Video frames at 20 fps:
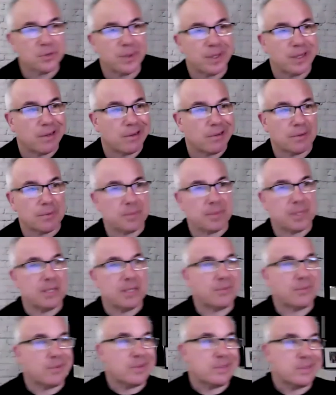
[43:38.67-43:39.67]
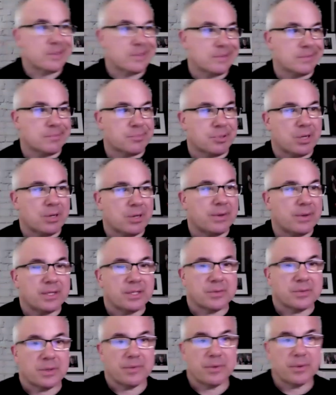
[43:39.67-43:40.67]
We call them key thrusts or
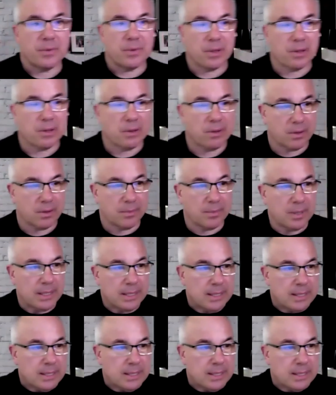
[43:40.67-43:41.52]
priorities or whatever you want to call them.